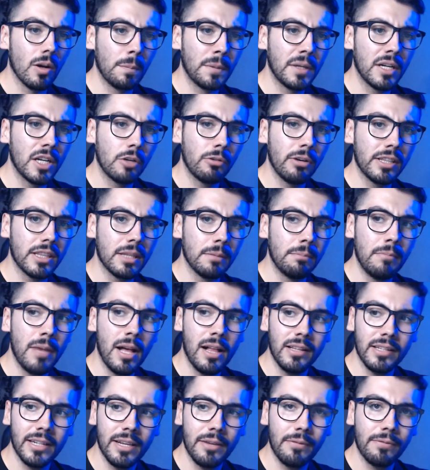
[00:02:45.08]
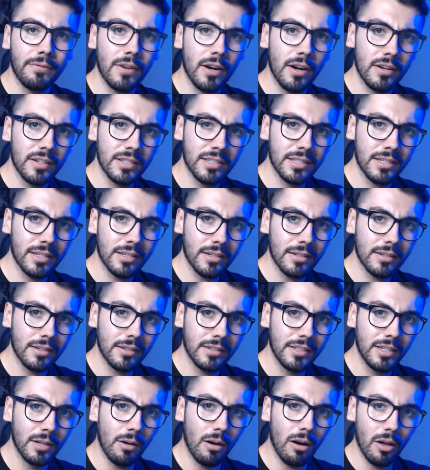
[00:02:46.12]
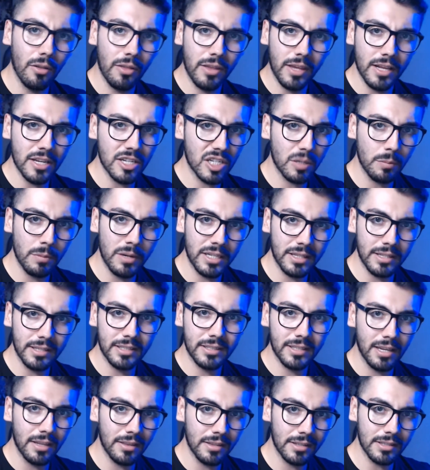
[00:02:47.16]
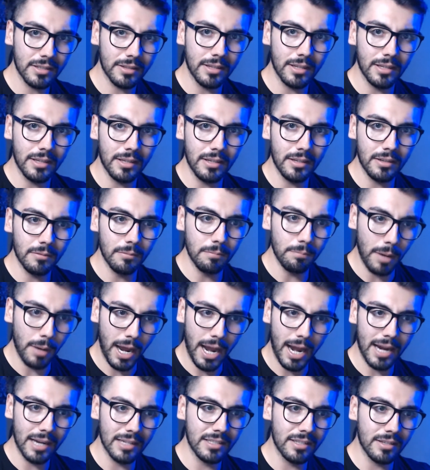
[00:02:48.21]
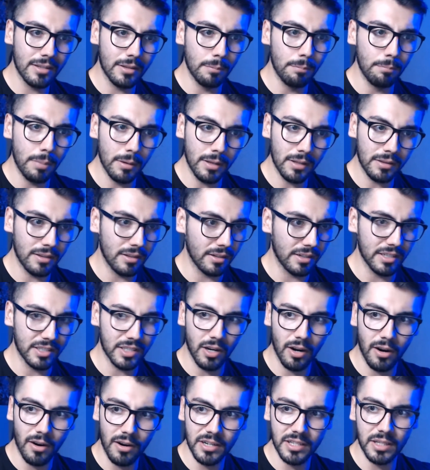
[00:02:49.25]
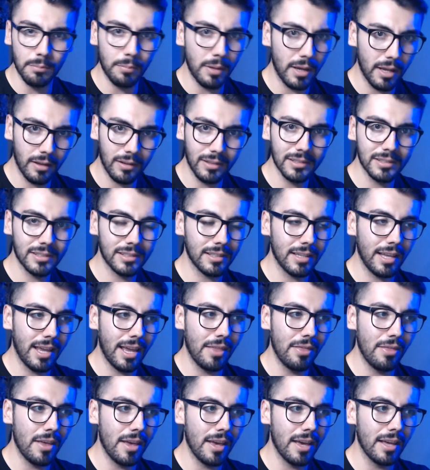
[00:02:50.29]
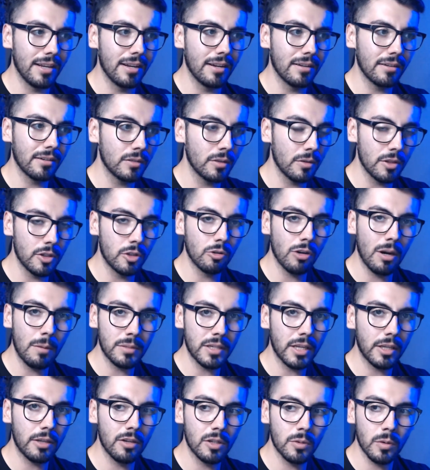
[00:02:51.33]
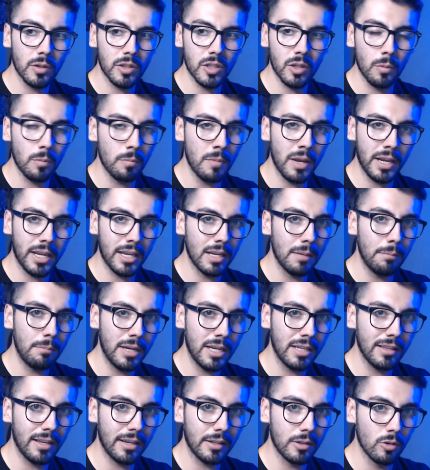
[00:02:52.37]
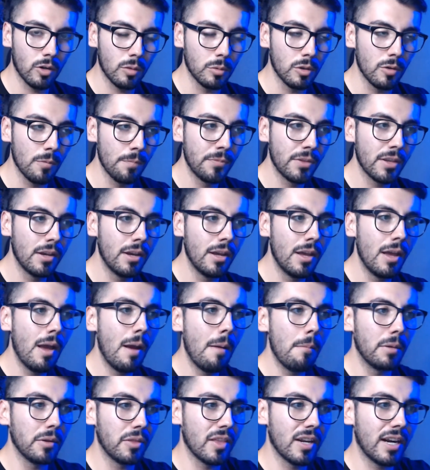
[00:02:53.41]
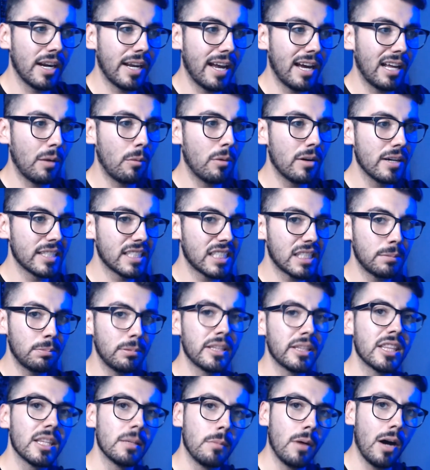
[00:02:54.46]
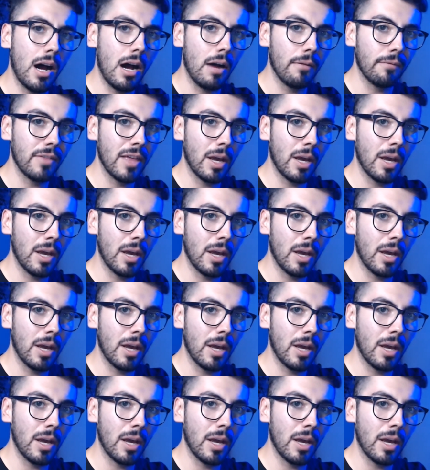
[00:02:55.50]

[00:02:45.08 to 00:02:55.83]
I'm gonna create the melody first, you know, all the instruments, the synths, the pads, the guitars, the bells, and then do the drums like usual, so making a beat like normal. But then I kind of want to split them off.